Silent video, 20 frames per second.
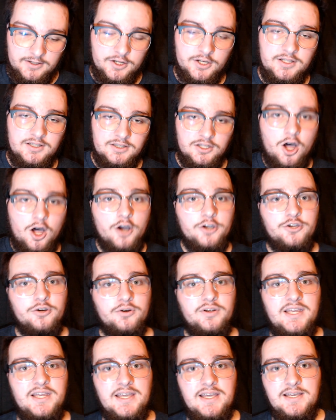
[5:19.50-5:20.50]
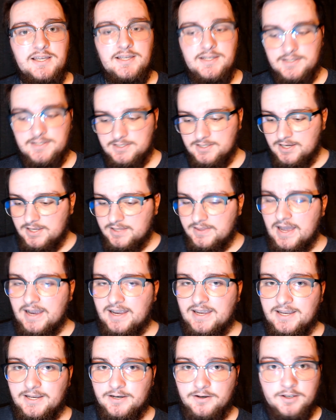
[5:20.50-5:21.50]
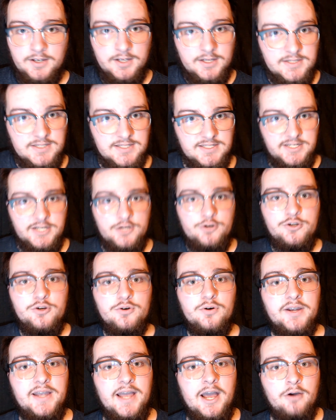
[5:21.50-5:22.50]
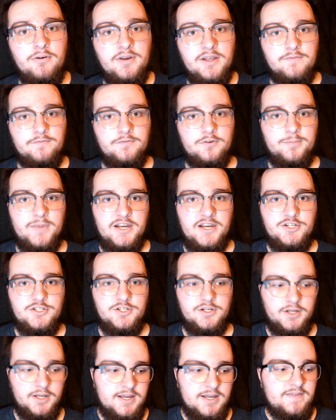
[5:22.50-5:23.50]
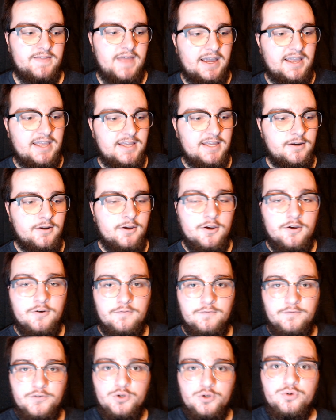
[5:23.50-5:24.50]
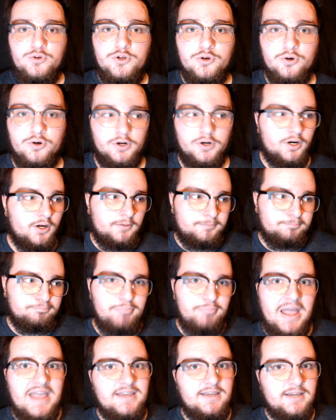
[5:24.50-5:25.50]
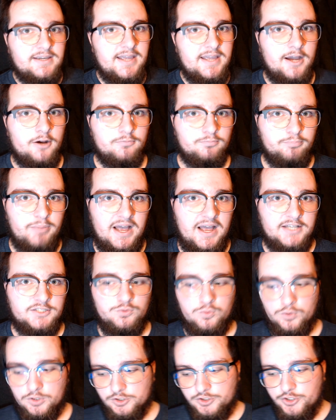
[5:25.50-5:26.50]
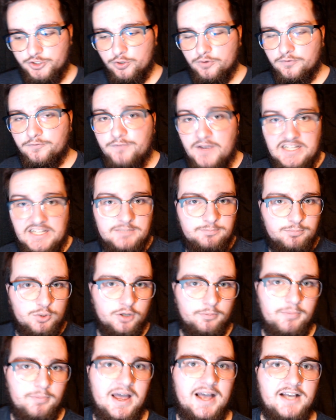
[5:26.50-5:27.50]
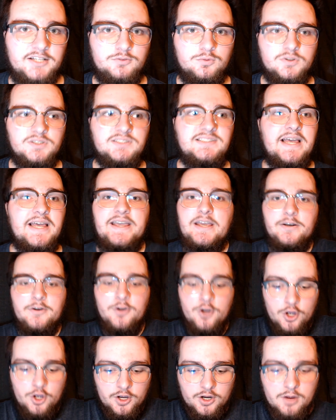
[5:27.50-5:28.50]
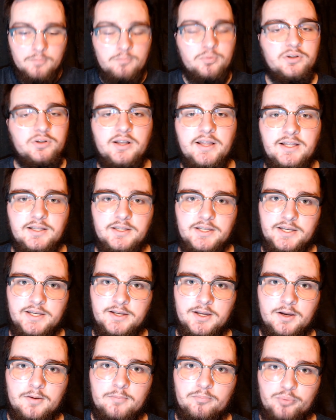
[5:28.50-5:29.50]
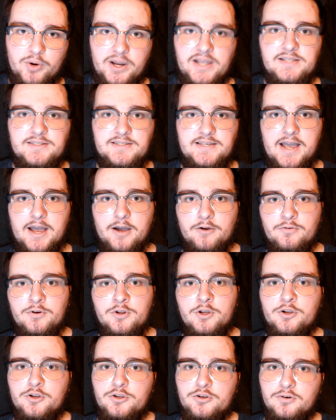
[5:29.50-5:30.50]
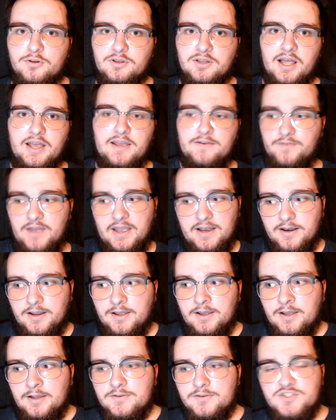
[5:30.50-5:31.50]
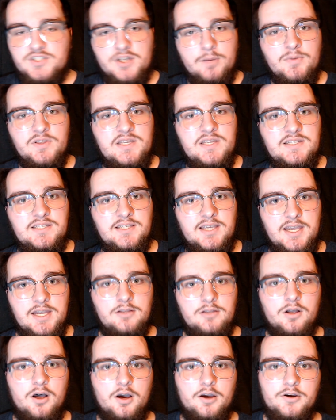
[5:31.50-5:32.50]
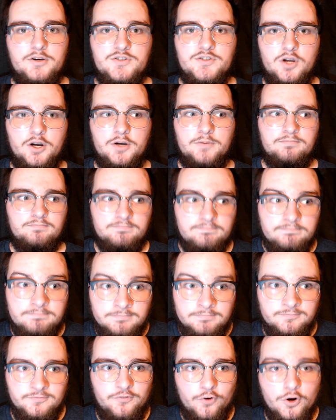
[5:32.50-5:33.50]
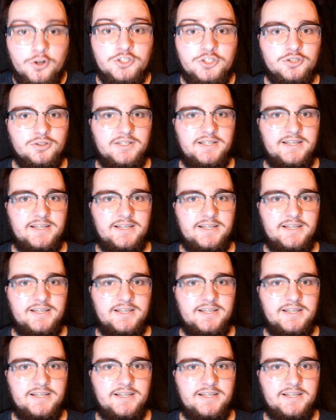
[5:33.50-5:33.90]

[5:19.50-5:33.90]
log your keys, that can steal your account information, that can view your bank account passwords, your Facebook passwords. They can completely break down your life, and some of these keyloggers are virtually